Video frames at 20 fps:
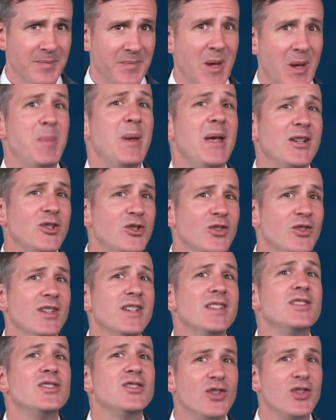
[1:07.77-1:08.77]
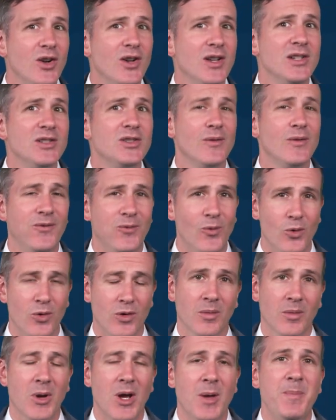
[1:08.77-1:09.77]
A picture is starting to
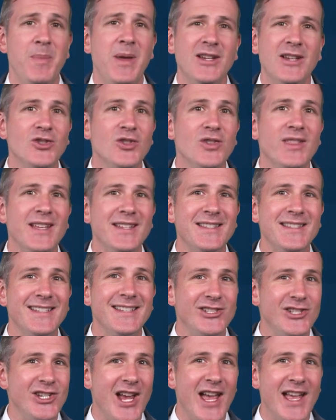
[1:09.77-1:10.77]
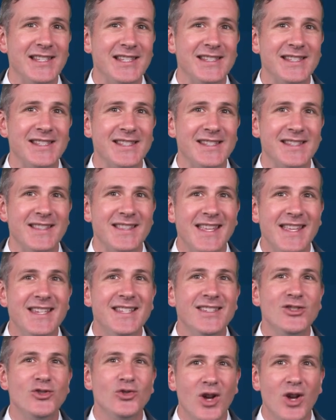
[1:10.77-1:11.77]
form, a picture that suggests
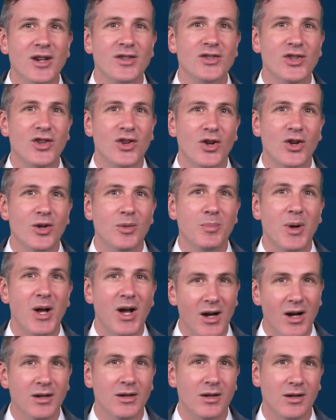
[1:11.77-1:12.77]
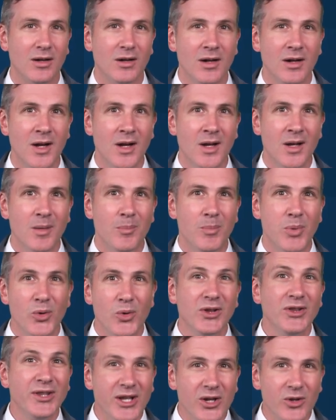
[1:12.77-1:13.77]
these drugs curb hunger,
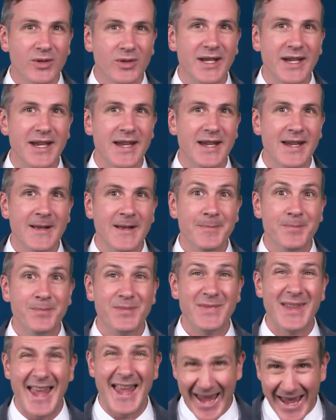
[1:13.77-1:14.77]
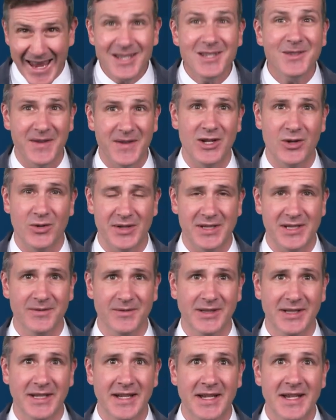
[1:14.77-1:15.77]
both literally and
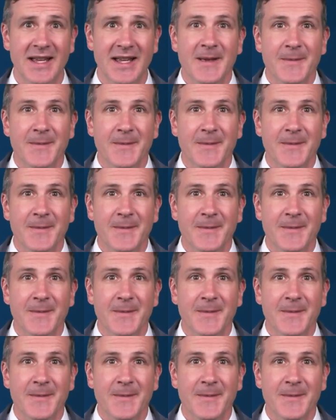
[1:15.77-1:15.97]
figuratively.